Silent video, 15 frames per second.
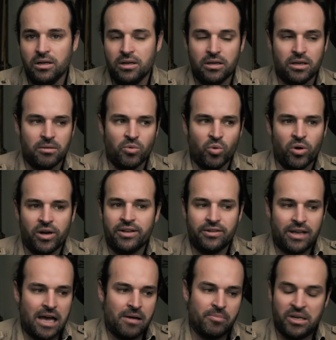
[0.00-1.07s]
What is
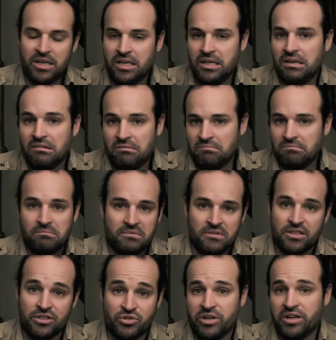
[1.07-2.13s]
happening
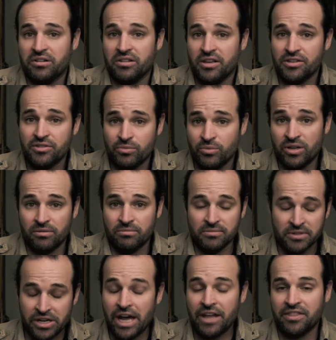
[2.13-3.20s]
to trigger this? Well,
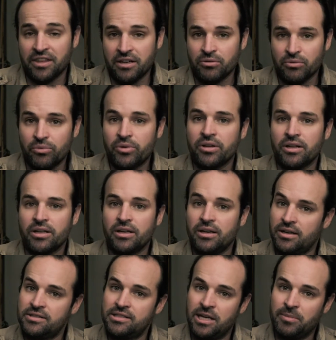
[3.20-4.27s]
nothing really,
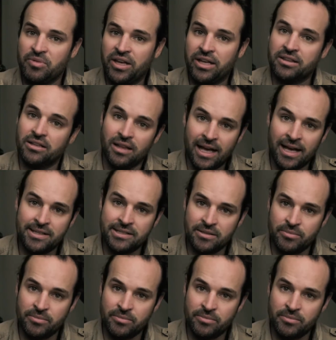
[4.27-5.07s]
except that the last